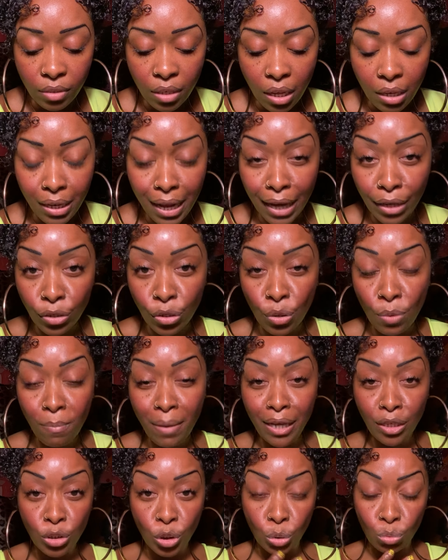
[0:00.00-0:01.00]
Like you
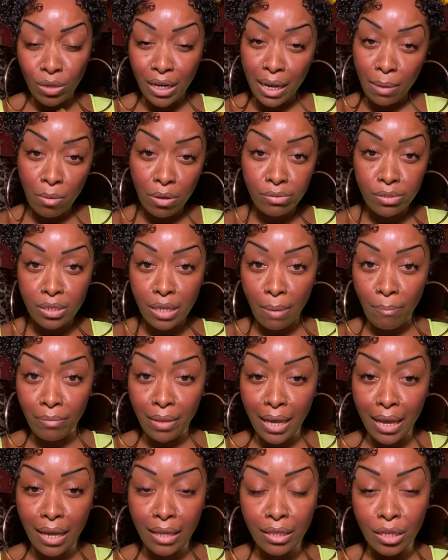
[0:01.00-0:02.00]
may dream of
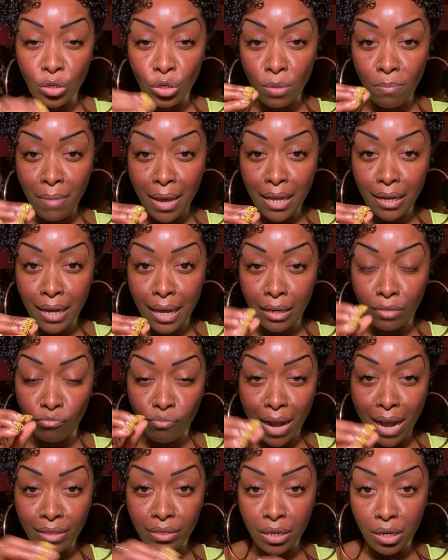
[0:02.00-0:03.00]
something and then you may like
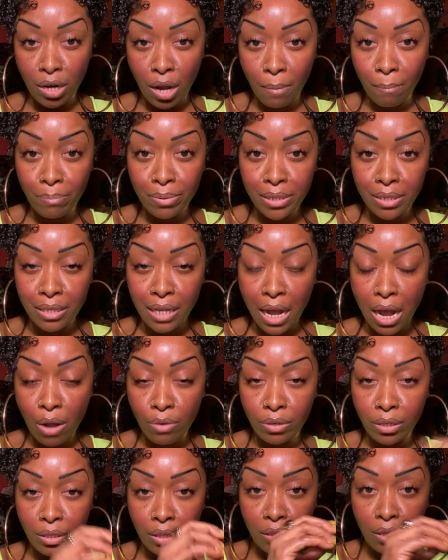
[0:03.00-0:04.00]
write the numbers
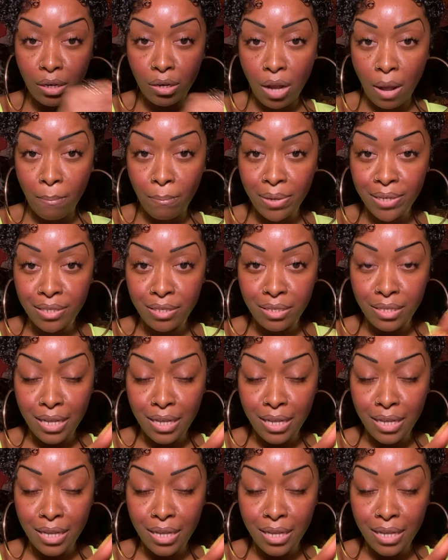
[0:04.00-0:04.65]
down and then the numbers is